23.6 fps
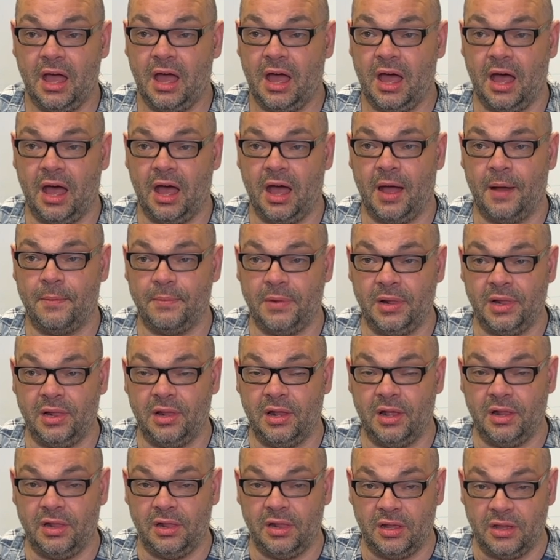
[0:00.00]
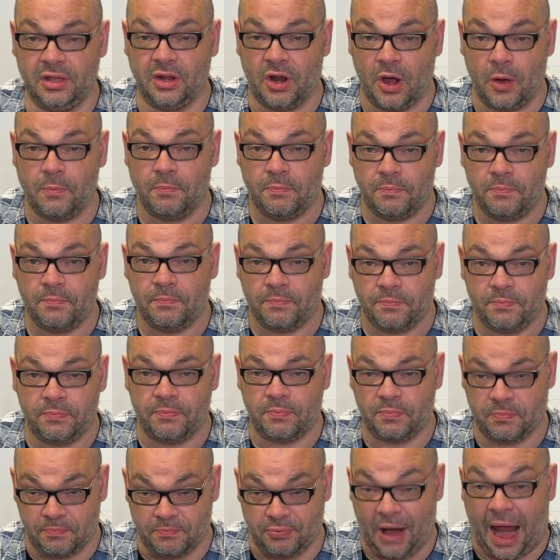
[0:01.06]
um, you know,
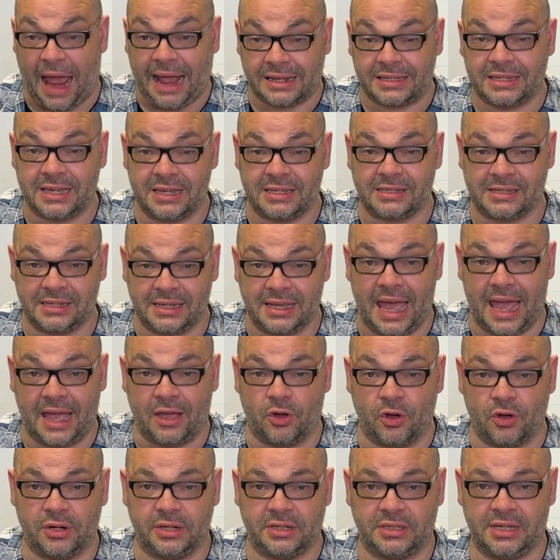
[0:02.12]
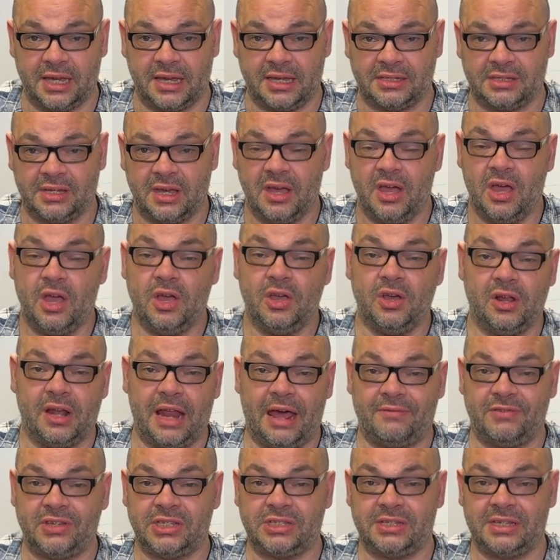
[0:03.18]
practice and get good at it, you'll
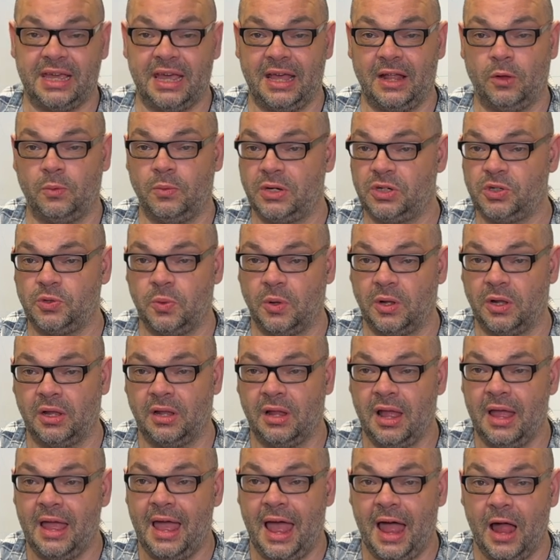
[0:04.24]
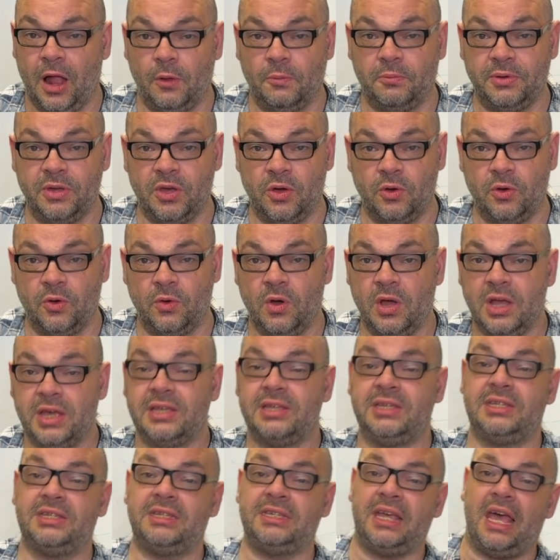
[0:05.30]
have a skill which will help you
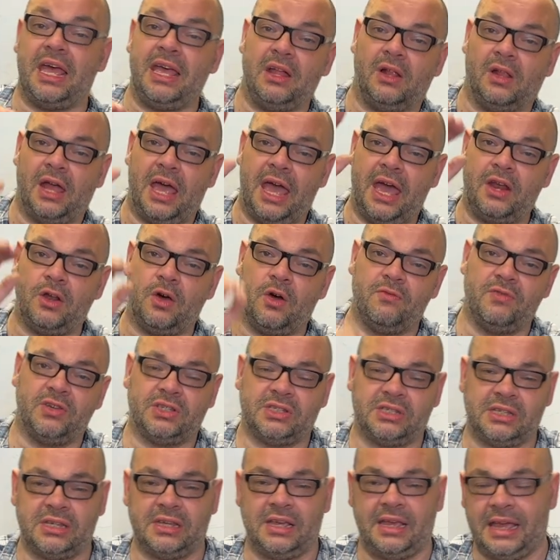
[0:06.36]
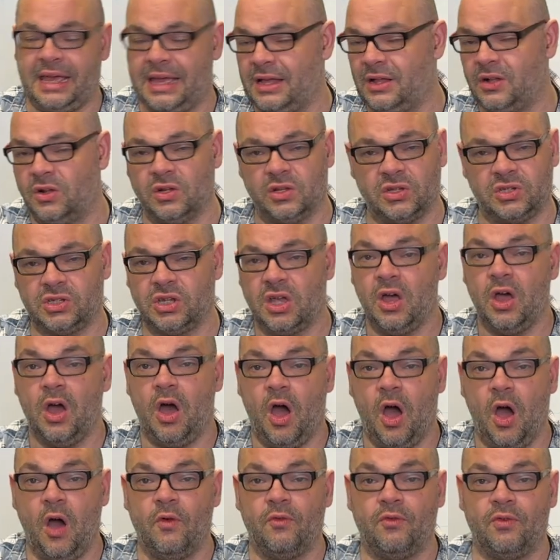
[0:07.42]
sail head over heels
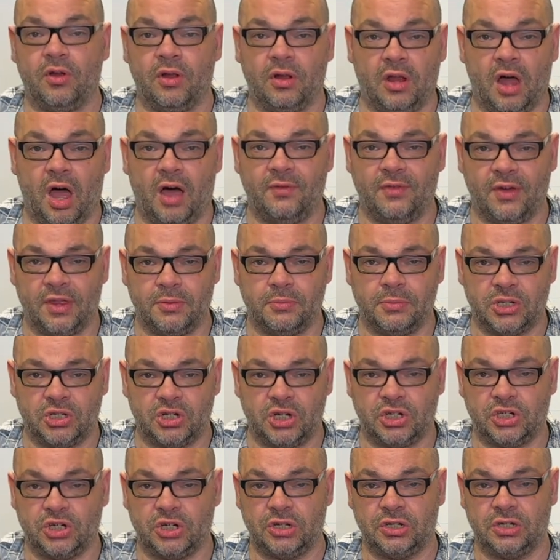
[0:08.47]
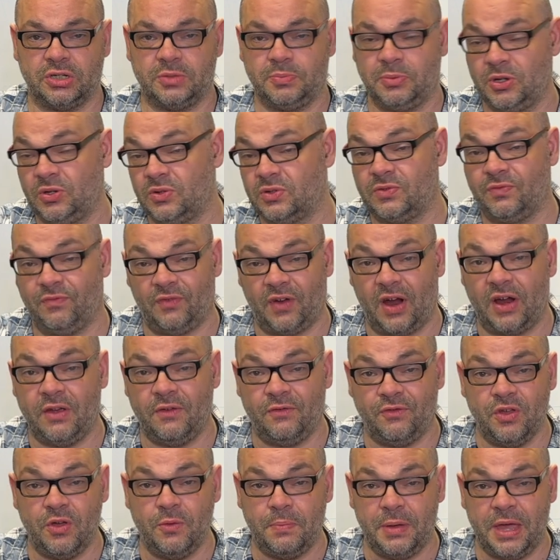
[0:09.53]
over a lot of other magicians because very
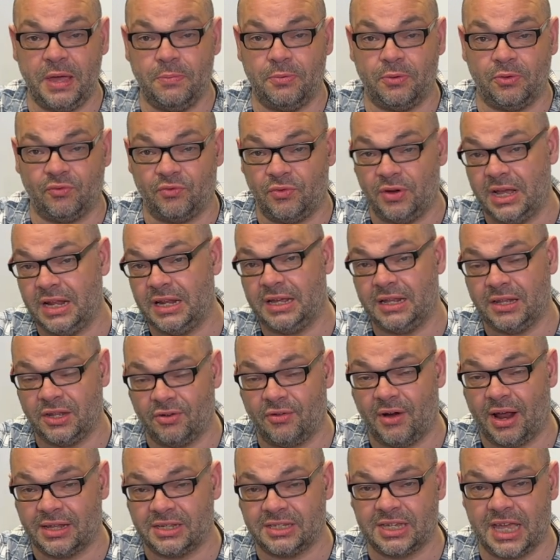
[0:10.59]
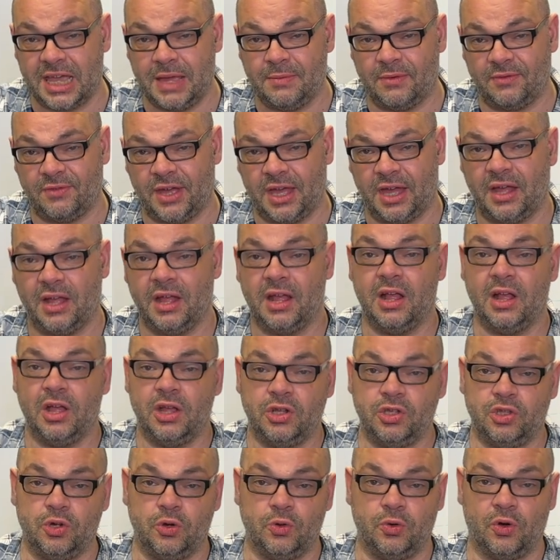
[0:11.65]
few people really in the grand scheme of it
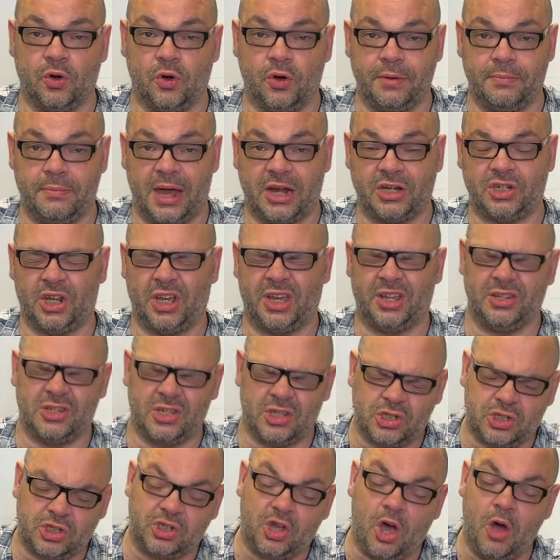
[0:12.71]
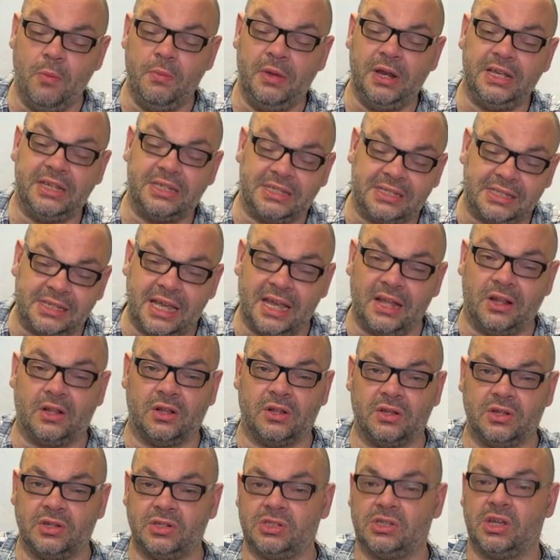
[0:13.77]
do coin magic. And there's so many
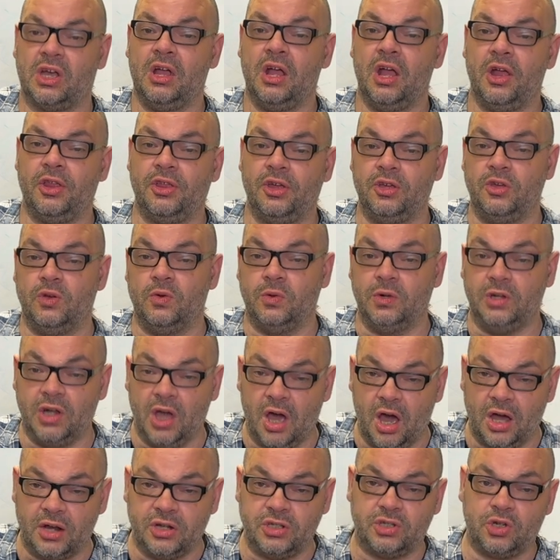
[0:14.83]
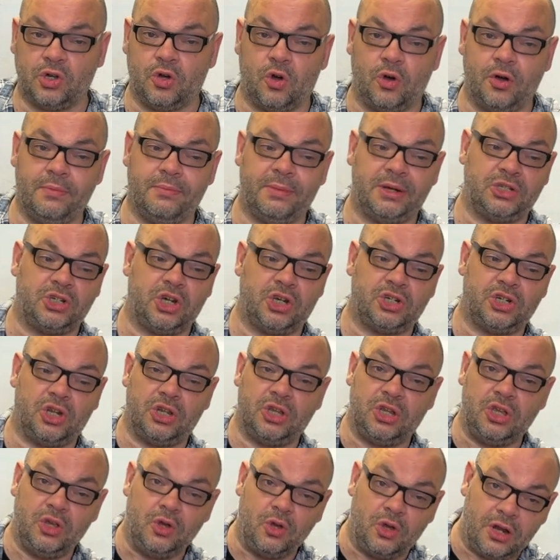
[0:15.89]
skills that you learn as a coin magician
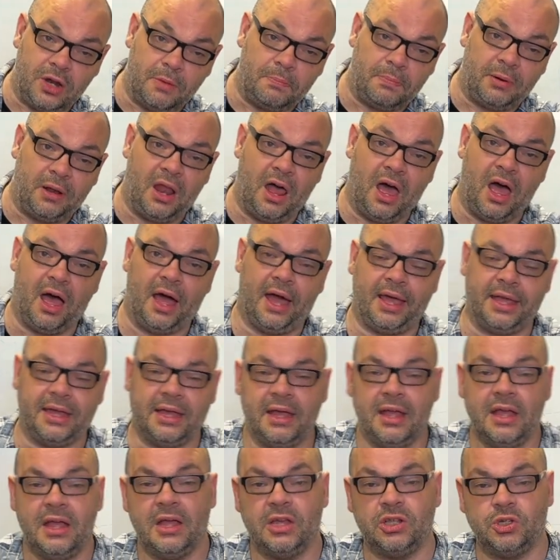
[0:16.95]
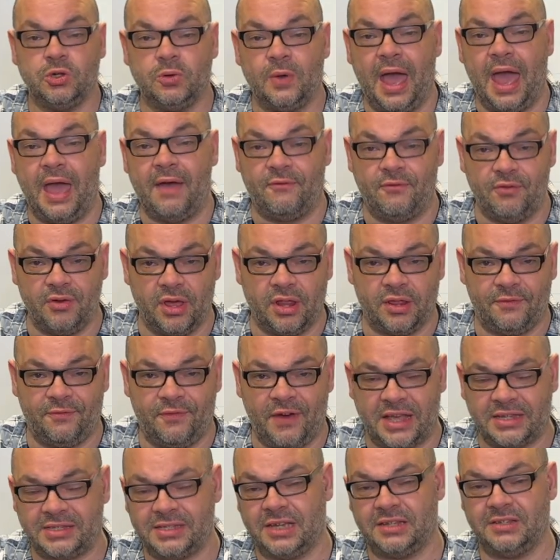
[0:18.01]
that you can apply to every other
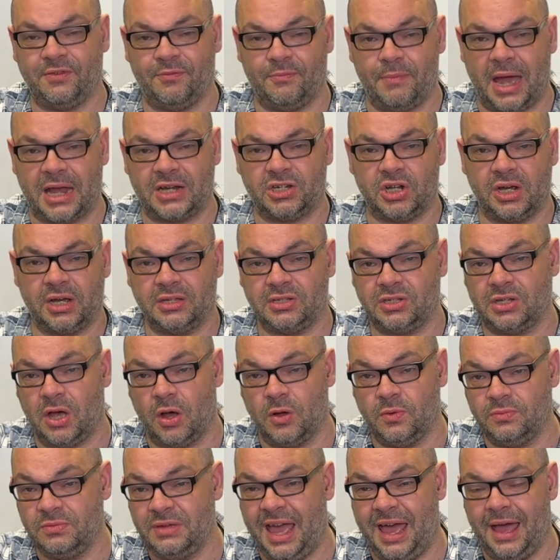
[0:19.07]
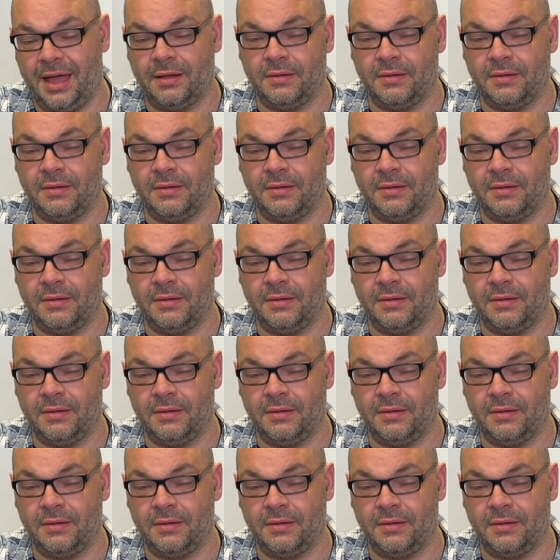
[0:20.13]
facet of magic. So yeah,